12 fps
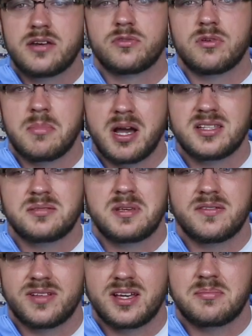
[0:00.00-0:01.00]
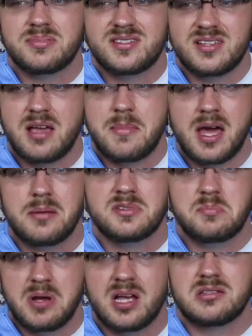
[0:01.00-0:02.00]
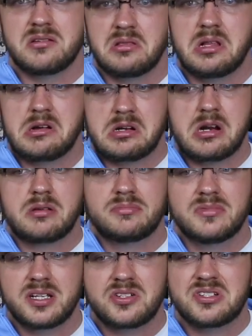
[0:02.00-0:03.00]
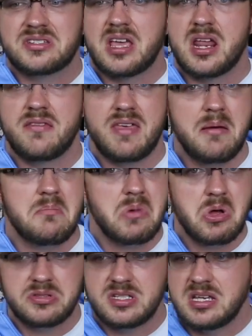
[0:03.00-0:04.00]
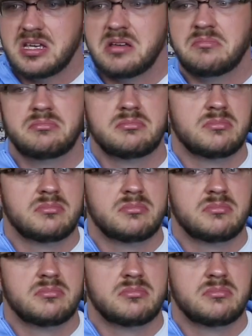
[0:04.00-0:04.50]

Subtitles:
of reminds me of like Sam Adams Boston Lager. Like just kind of that malty.